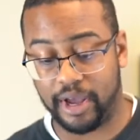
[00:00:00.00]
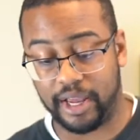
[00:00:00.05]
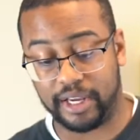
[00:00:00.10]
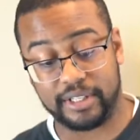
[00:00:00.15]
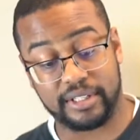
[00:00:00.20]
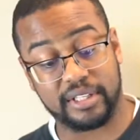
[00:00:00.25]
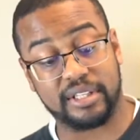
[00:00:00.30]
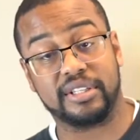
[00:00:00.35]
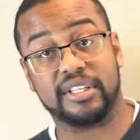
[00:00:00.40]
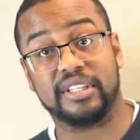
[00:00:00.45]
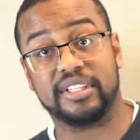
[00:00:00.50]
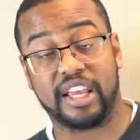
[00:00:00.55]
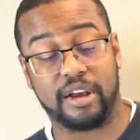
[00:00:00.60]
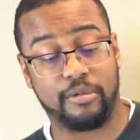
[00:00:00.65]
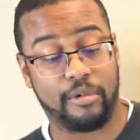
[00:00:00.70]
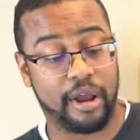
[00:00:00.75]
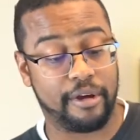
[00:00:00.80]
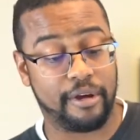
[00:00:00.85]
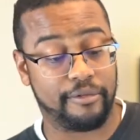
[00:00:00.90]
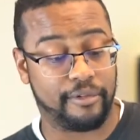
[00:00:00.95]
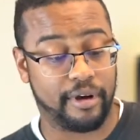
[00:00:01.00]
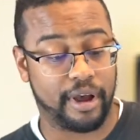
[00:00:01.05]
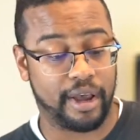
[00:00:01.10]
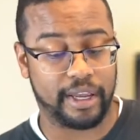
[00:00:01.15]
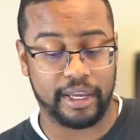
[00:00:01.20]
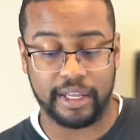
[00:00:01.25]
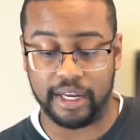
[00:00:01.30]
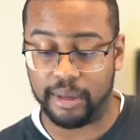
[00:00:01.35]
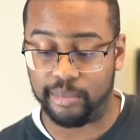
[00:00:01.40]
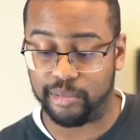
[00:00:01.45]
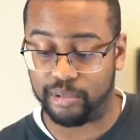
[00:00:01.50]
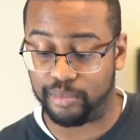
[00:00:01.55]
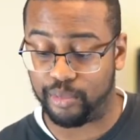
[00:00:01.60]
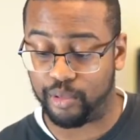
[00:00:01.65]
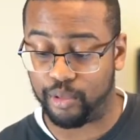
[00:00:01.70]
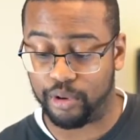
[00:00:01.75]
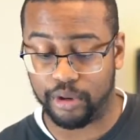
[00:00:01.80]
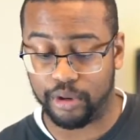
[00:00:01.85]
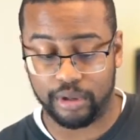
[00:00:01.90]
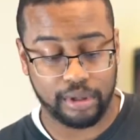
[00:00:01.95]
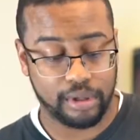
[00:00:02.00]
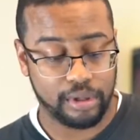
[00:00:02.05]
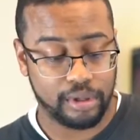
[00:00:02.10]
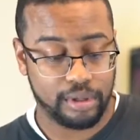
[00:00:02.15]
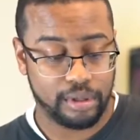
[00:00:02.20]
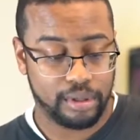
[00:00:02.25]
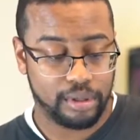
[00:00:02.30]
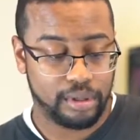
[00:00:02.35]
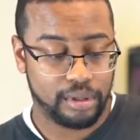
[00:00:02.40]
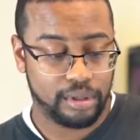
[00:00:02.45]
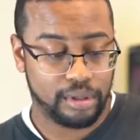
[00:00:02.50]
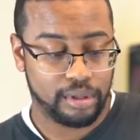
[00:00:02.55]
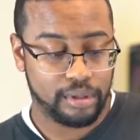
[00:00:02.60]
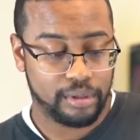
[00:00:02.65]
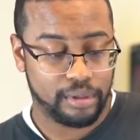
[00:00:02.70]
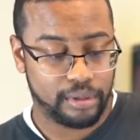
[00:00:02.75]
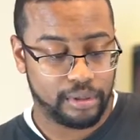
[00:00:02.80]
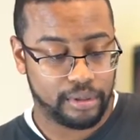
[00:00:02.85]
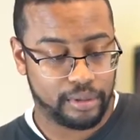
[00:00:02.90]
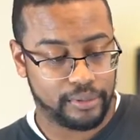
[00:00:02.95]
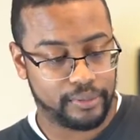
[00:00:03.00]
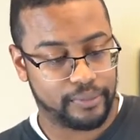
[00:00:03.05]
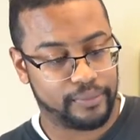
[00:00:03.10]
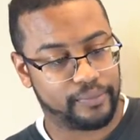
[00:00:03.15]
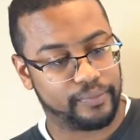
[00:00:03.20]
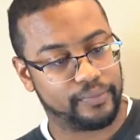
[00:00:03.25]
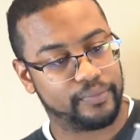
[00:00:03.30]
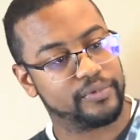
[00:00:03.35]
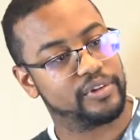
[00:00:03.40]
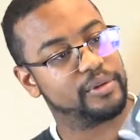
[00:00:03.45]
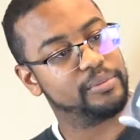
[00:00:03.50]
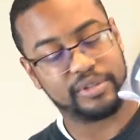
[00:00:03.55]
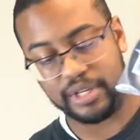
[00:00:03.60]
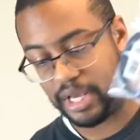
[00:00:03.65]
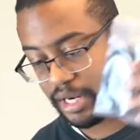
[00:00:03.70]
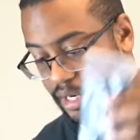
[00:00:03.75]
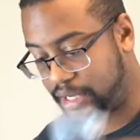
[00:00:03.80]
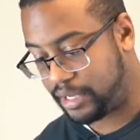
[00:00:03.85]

because this is a Wi-Fi enabled board, some SATA